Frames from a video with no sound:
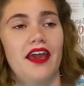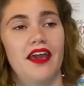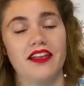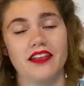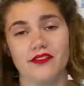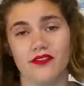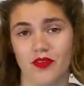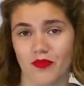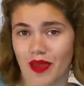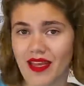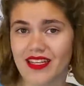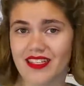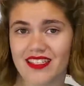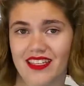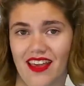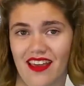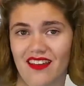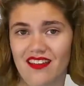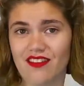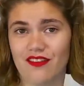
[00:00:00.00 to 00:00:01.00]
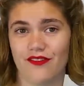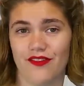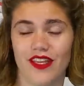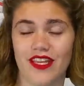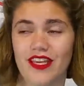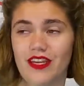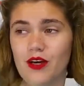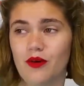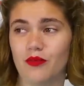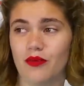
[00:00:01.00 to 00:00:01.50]
And if you made it to the end of the
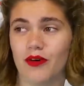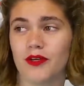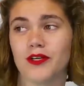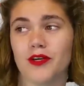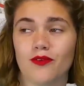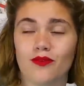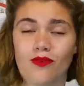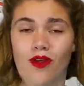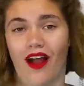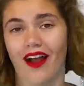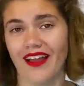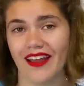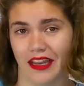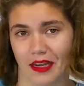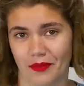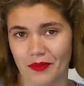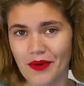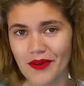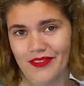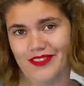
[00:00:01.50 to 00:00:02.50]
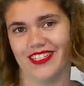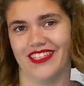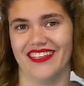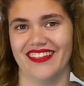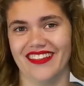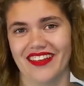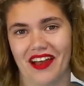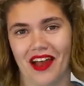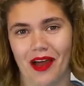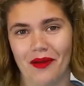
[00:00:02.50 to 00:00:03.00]
video, put a rocket emoji
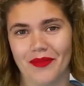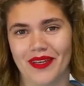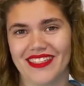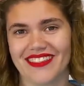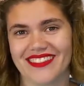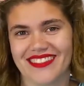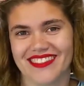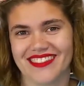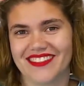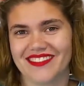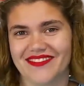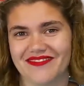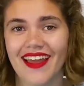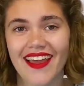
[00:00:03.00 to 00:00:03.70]
in the comments.